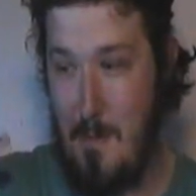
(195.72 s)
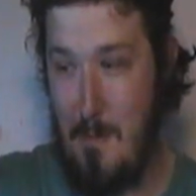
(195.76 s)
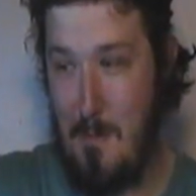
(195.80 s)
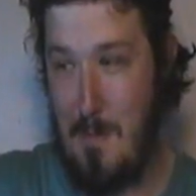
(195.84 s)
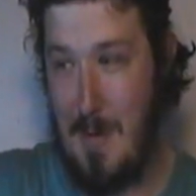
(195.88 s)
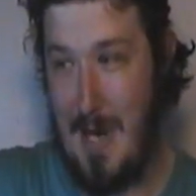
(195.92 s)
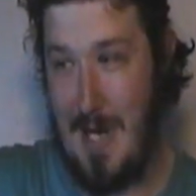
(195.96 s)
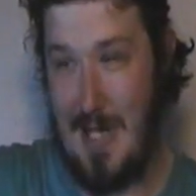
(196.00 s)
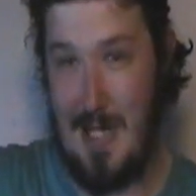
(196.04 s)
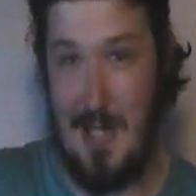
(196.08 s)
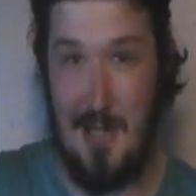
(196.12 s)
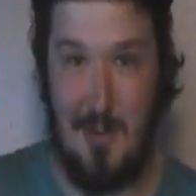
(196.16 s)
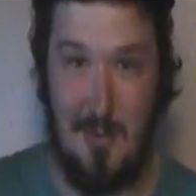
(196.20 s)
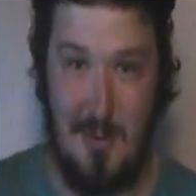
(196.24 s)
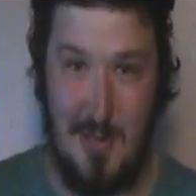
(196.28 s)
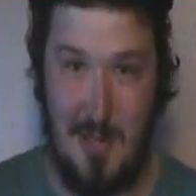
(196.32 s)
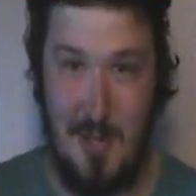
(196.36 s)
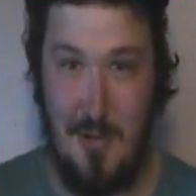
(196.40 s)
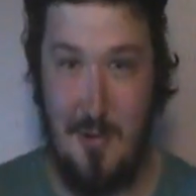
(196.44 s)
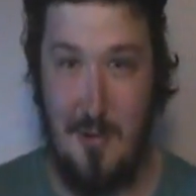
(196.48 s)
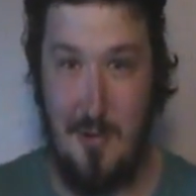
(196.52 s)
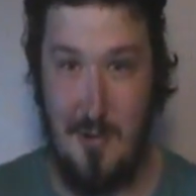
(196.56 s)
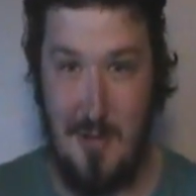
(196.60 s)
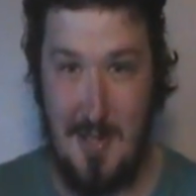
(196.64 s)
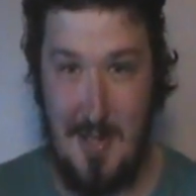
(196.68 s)
Back at the
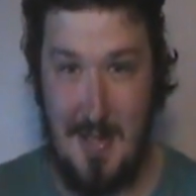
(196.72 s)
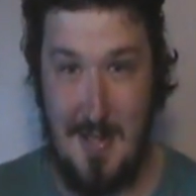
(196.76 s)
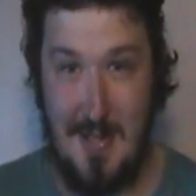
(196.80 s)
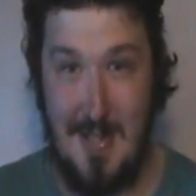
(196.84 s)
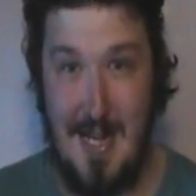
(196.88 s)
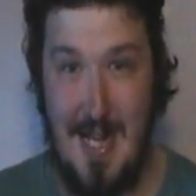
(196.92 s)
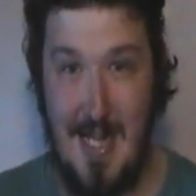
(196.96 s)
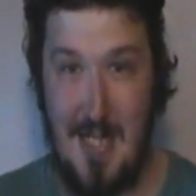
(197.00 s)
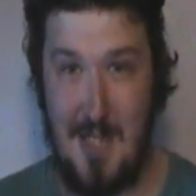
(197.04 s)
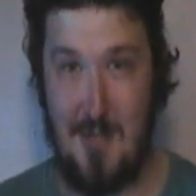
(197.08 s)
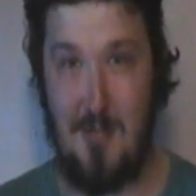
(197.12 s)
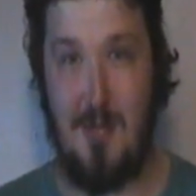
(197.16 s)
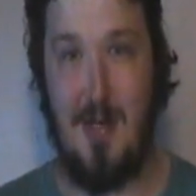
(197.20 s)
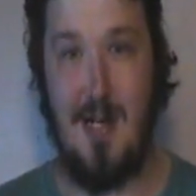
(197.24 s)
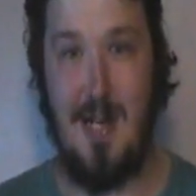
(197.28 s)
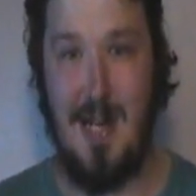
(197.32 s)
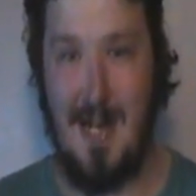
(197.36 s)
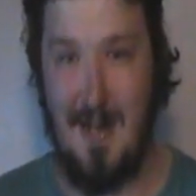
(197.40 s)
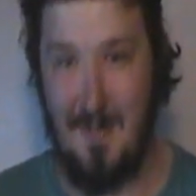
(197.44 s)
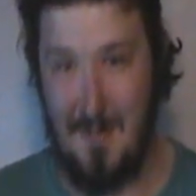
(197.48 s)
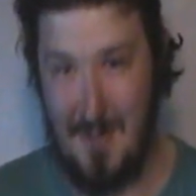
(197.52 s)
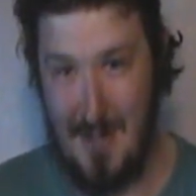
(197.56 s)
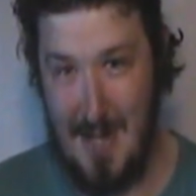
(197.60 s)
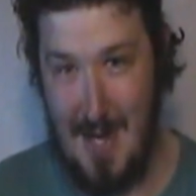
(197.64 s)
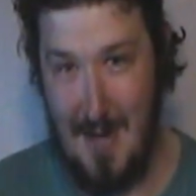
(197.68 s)
recording, hence why I
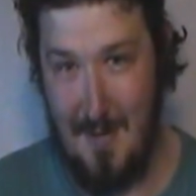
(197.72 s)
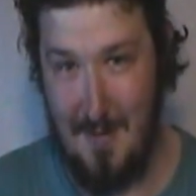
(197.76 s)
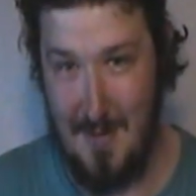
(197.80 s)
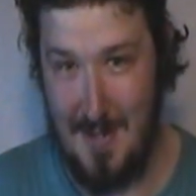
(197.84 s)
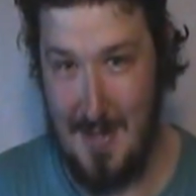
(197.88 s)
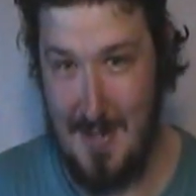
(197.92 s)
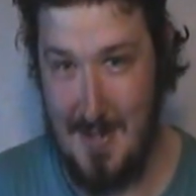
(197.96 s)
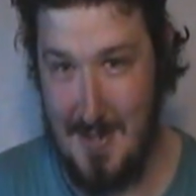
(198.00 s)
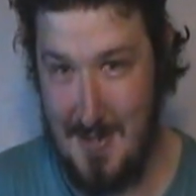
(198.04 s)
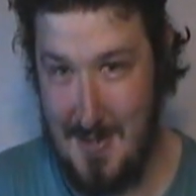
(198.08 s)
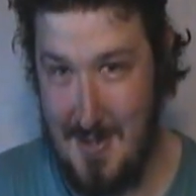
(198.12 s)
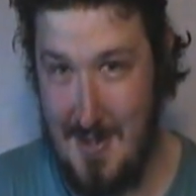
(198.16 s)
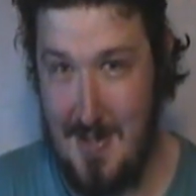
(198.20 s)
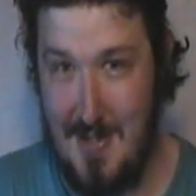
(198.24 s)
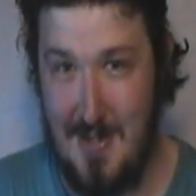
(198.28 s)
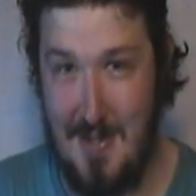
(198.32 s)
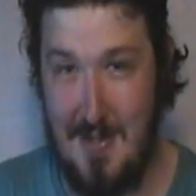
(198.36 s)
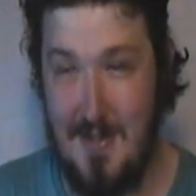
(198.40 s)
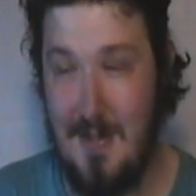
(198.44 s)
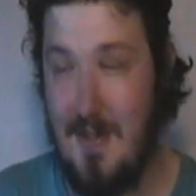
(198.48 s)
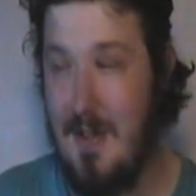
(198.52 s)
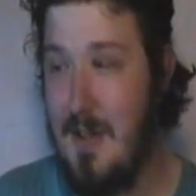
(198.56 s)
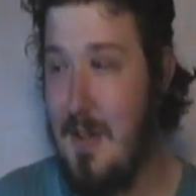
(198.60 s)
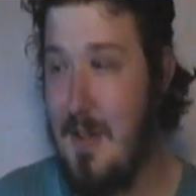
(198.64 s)
have to have it silent.